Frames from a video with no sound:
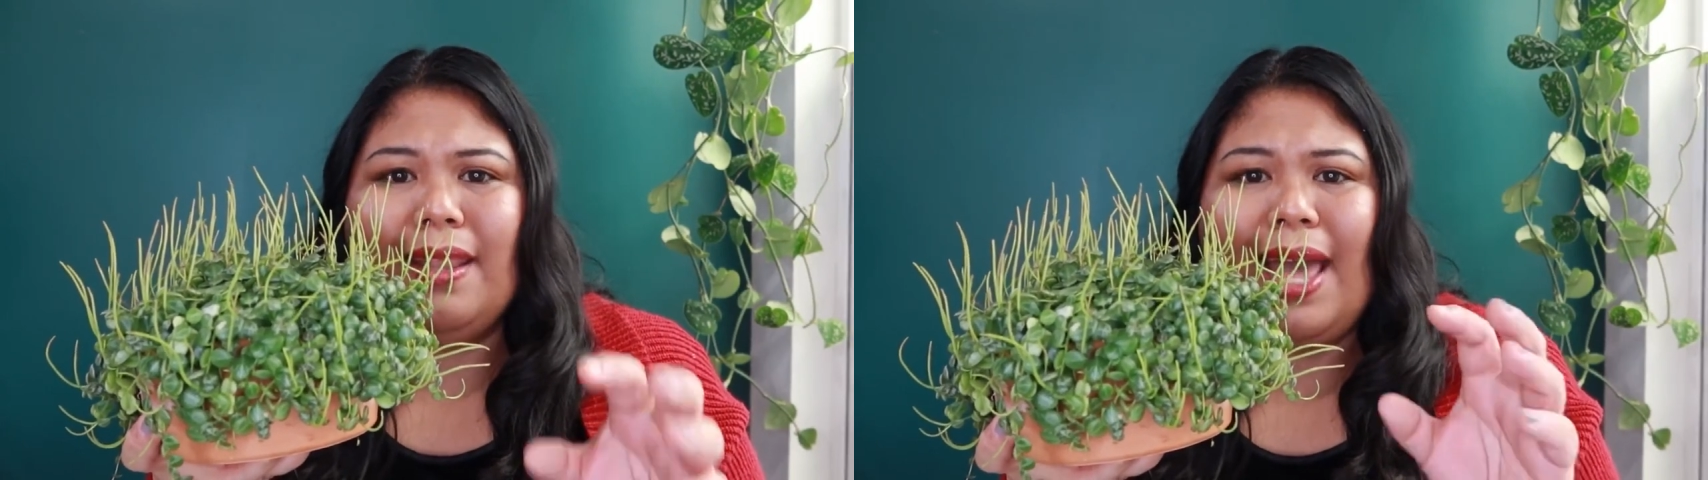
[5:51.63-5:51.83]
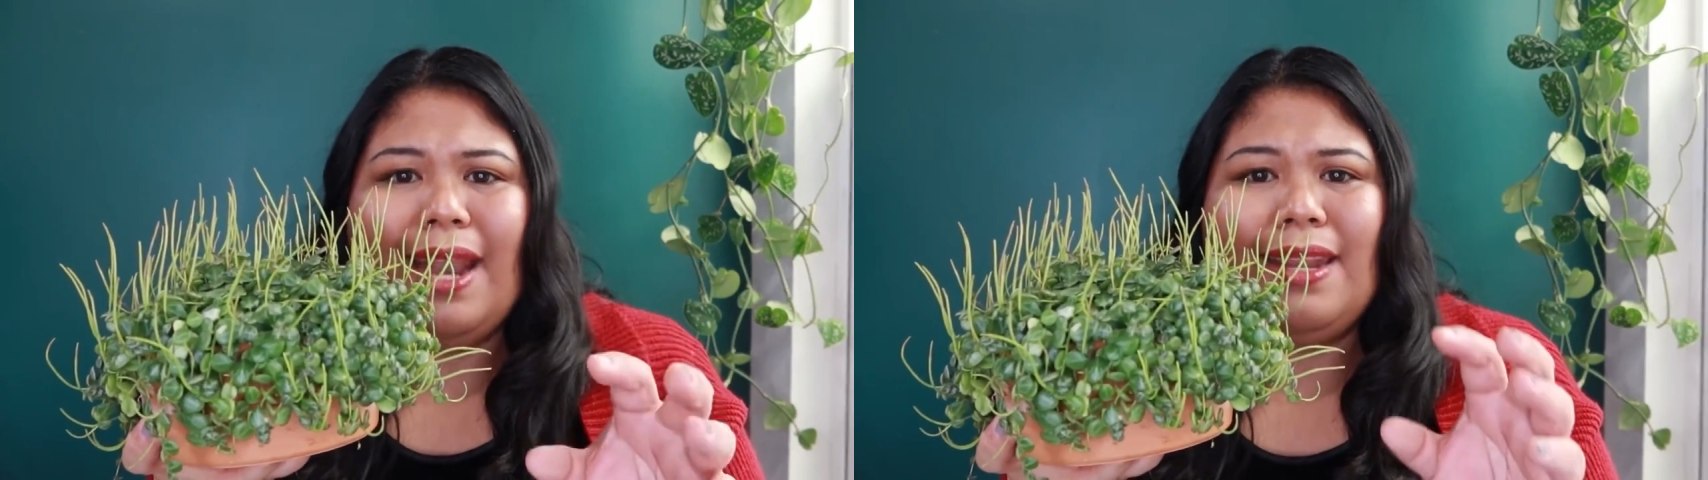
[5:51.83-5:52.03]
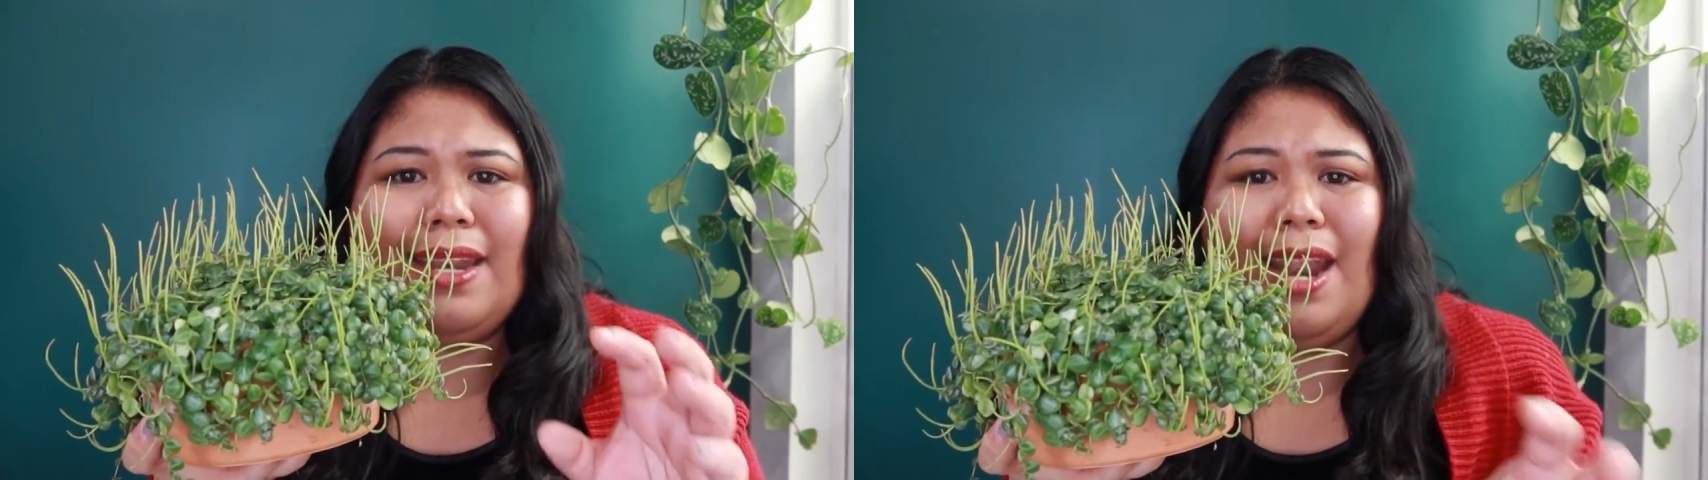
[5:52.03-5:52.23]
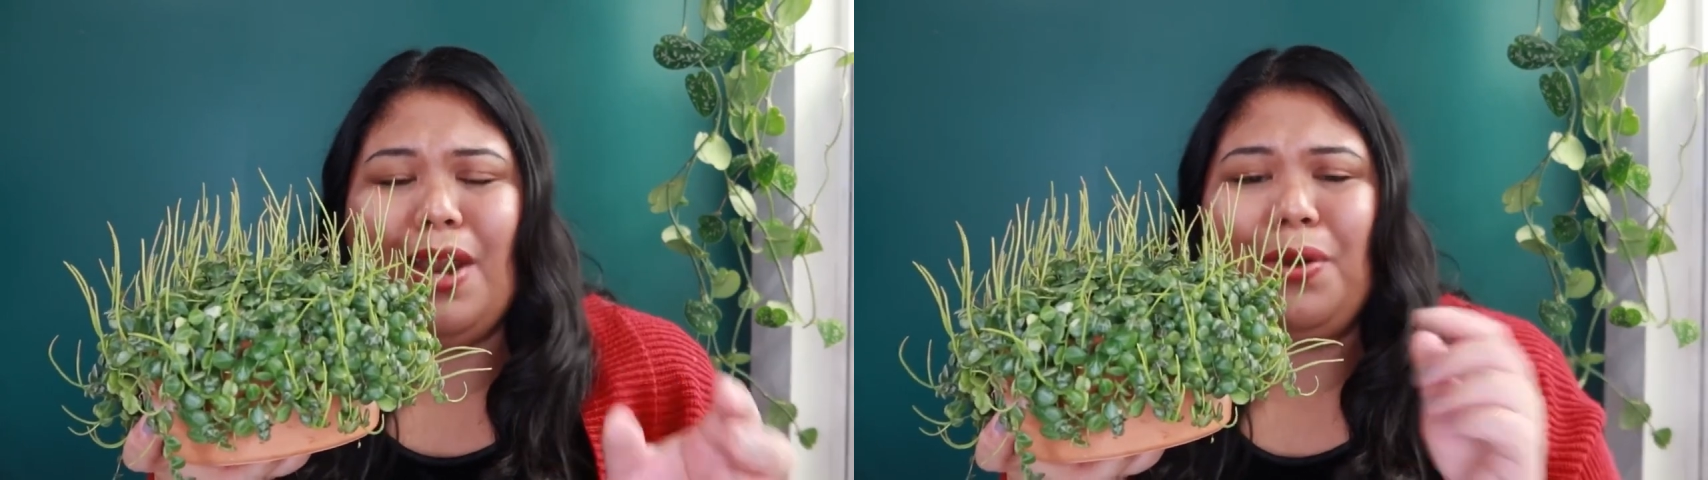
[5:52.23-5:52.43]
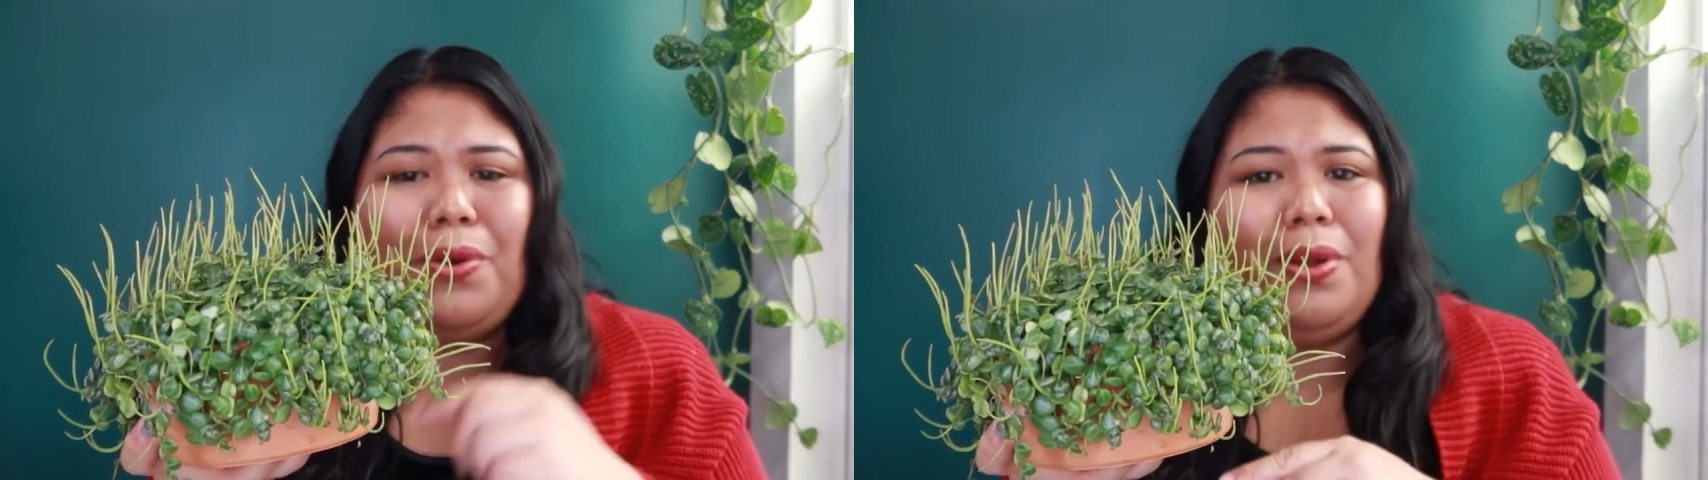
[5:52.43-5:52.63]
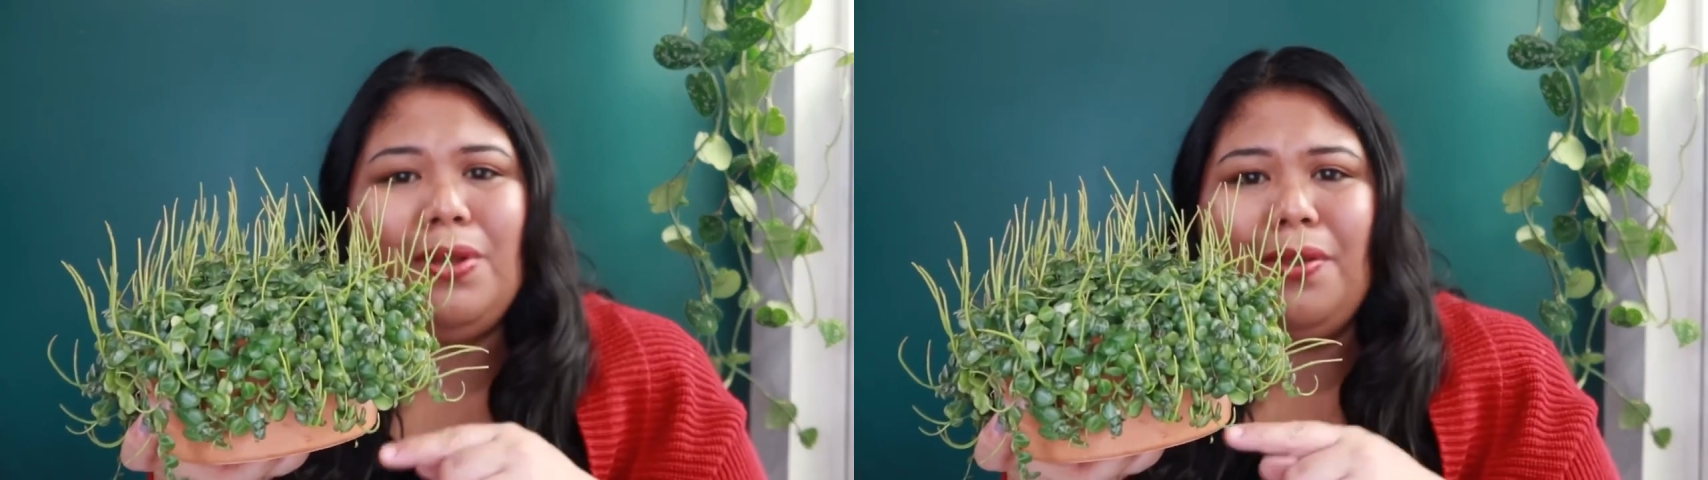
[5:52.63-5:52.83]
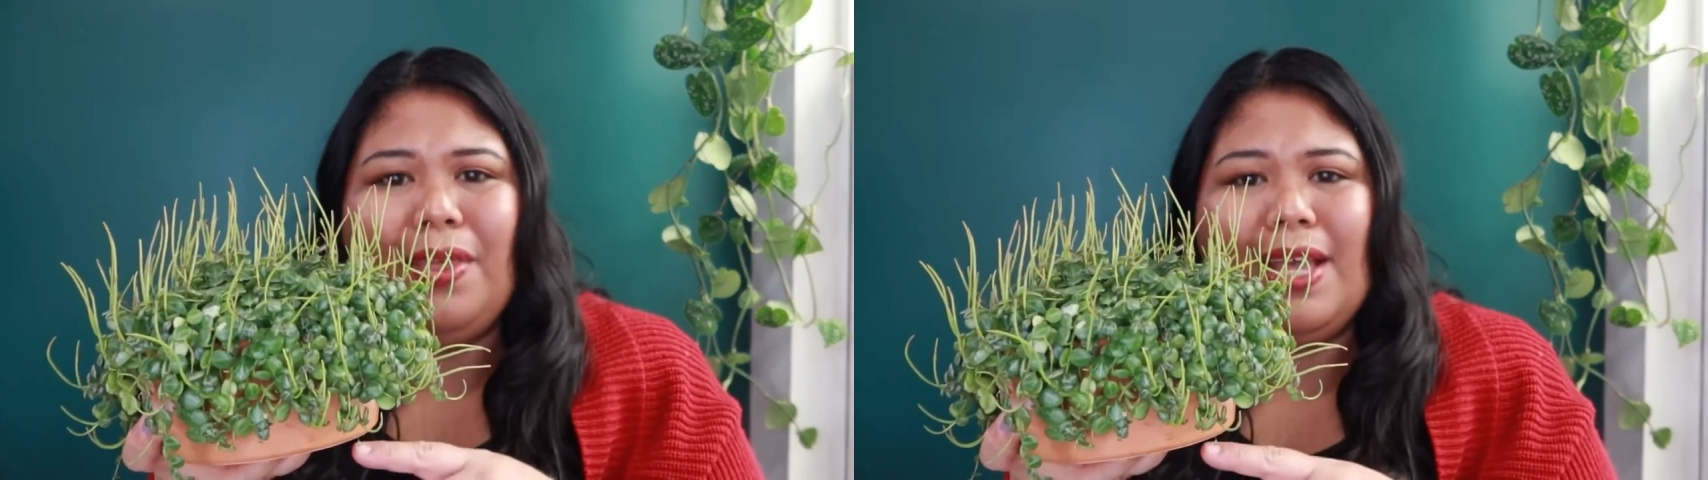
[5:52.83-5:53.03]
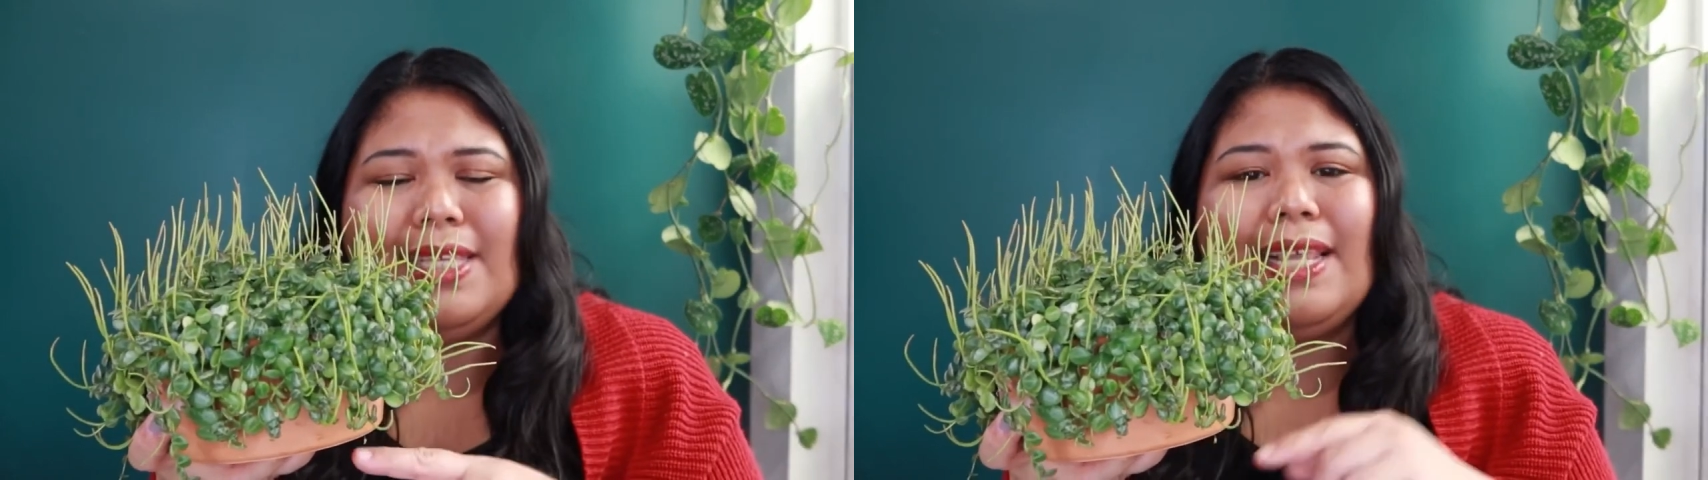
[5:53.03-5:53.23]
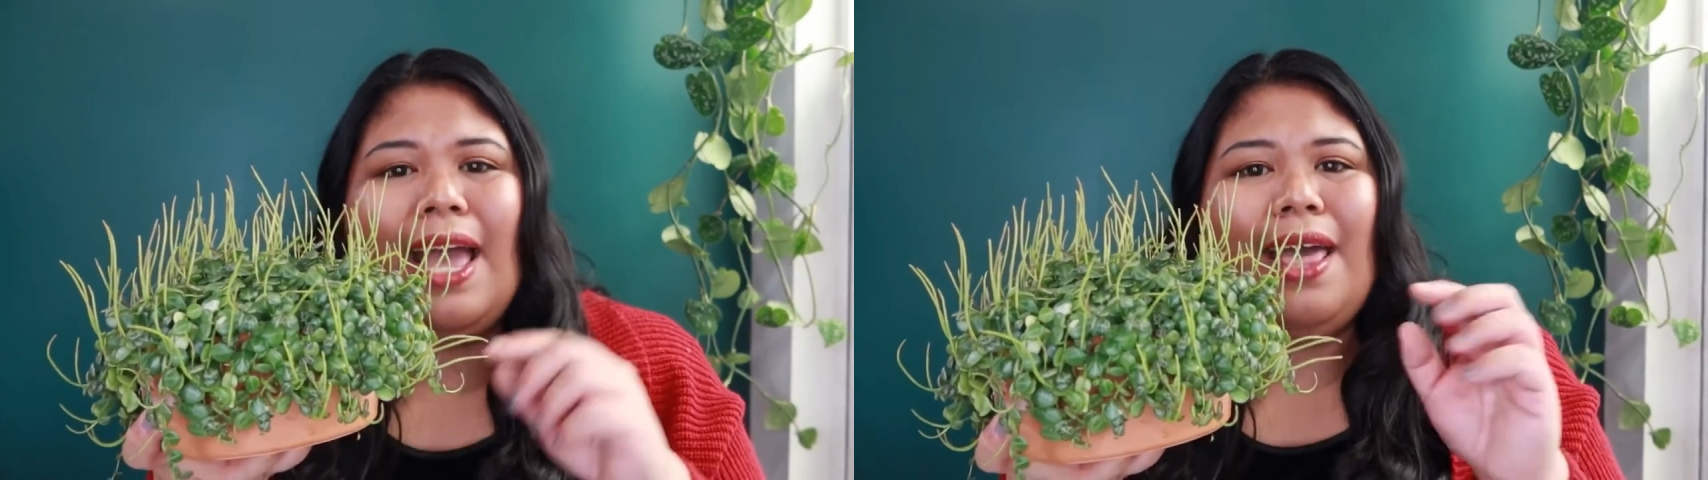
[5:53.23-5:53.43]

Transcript: that did not grow into this.